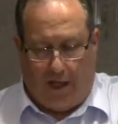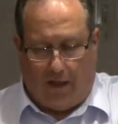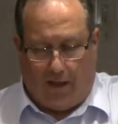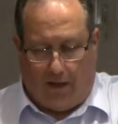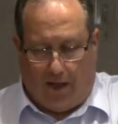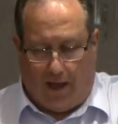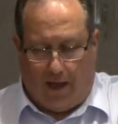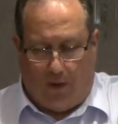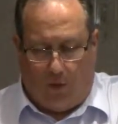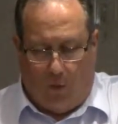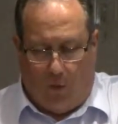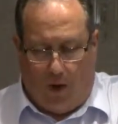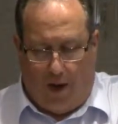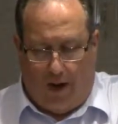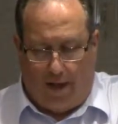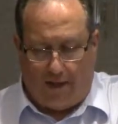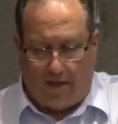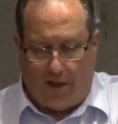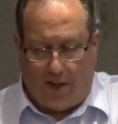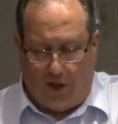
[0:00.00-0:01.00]

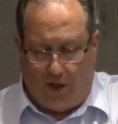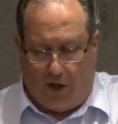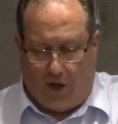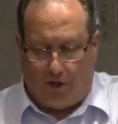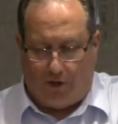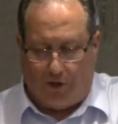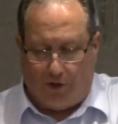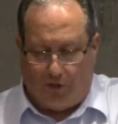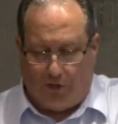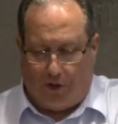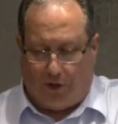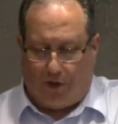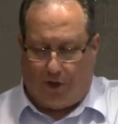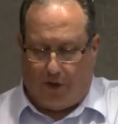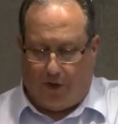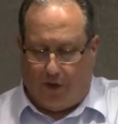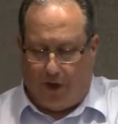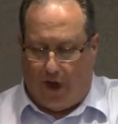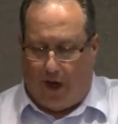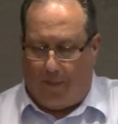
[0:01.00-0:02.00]
Likewise, he also took
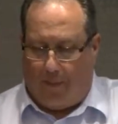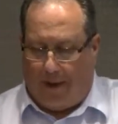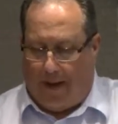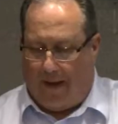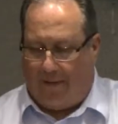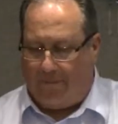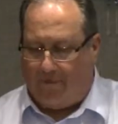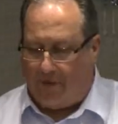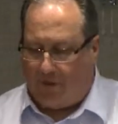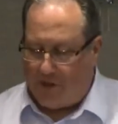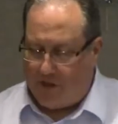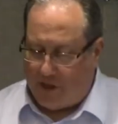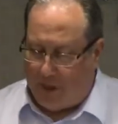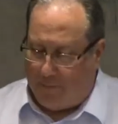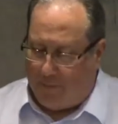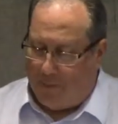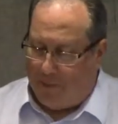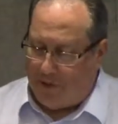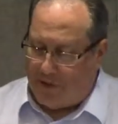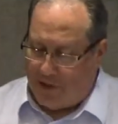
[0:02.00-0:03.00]
the cup after supper,